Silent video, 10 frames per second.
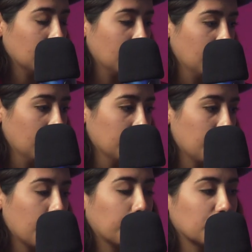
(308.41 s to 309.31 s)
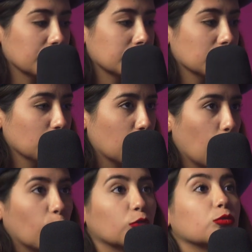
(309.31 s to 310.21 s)
the person look
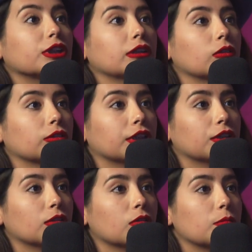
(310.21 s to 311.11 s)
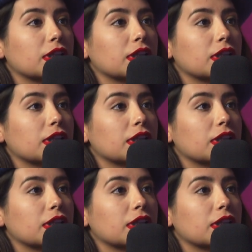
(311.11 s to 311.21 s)
more real, you know,